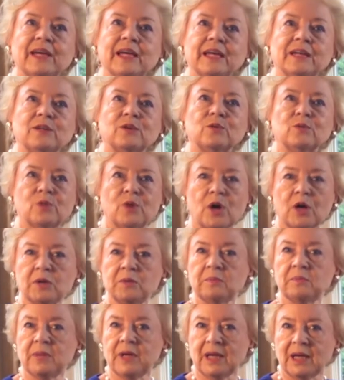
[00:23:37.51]
it
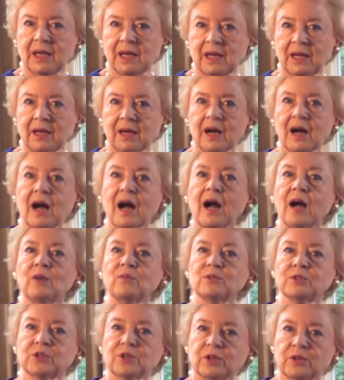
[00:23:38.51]
run me. I
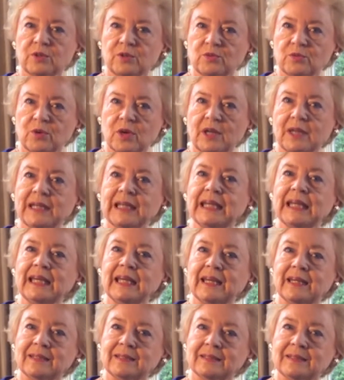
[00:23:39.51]
was going to run
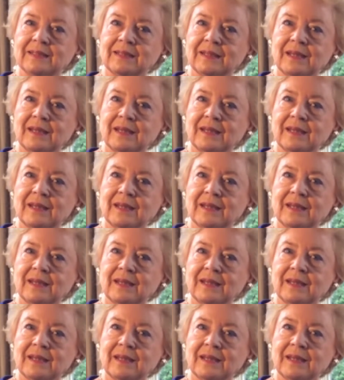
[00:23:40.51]
it.